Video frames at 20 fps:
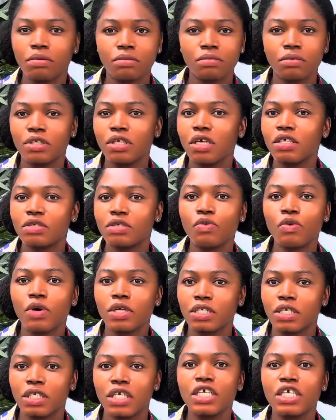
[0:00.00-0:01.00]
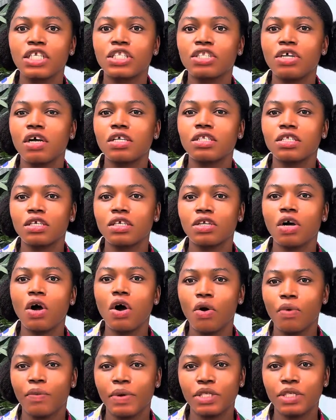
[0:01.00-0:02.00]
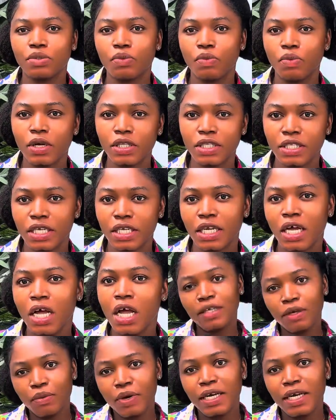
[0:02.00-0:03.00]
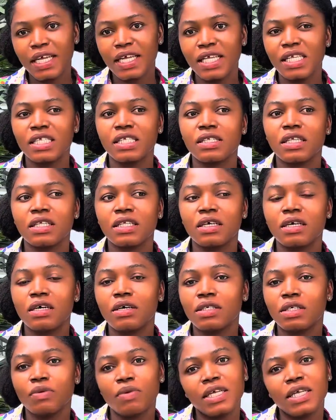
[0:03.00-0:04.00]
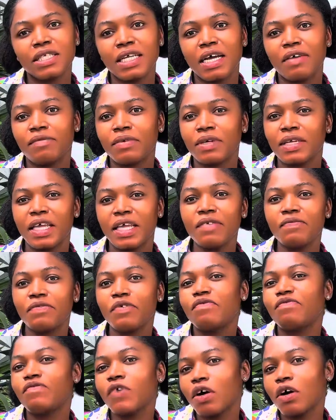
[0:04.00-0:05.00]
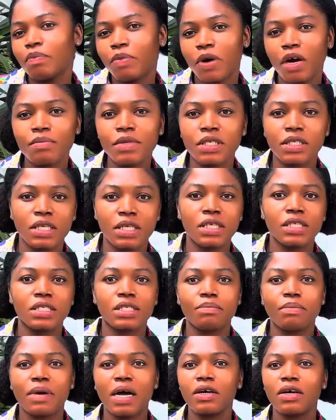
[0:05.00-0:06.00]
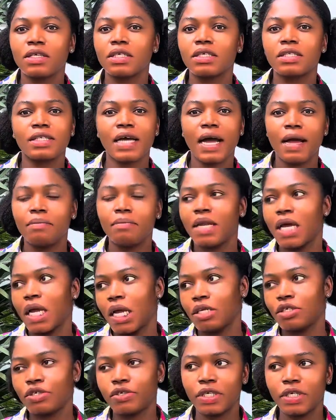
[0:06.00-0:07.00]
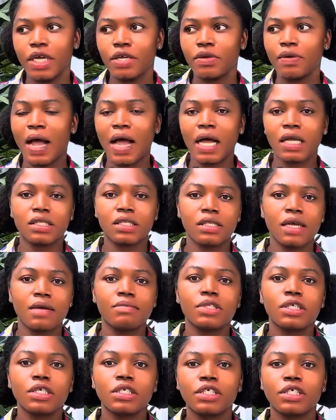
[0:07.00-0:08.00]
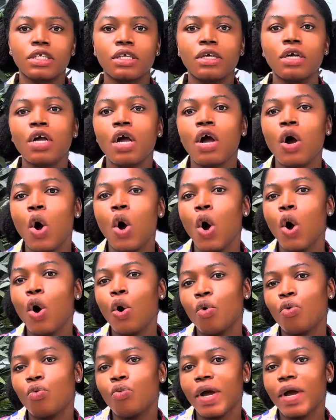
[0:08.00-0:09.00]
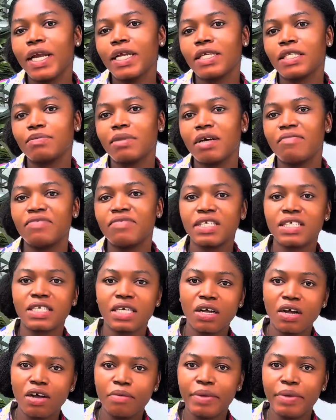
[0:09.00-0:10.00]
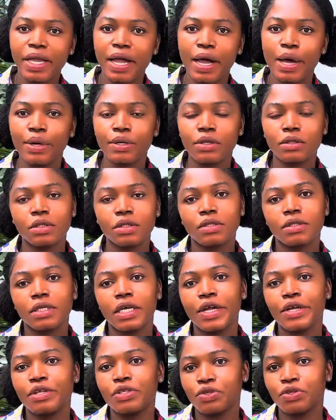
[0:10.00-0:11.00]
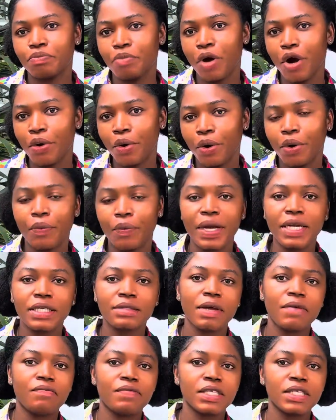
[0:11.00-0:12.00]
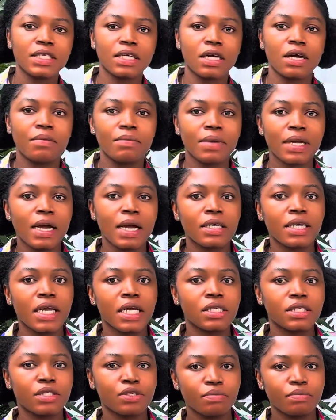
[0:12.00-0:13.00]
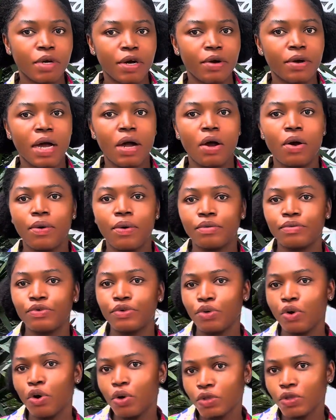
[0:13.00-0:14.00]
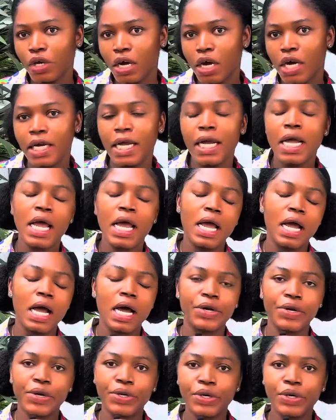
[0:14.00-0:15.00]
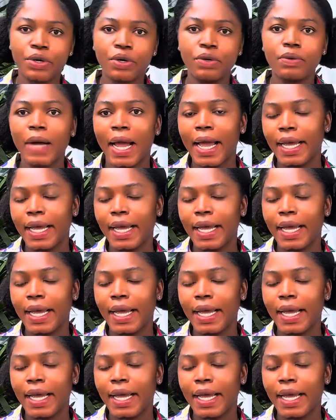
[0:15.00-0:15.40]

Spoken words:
It doesn't worth it. It doesn't always worth it. The other one is the ones that give you vague promises about the timeline. Today you ask them, teacher, oh, when is my visa coming out? They'll tell you tomorrow. When is my visa coming out? Next tomorrow. Oh, you hold on, I don't know.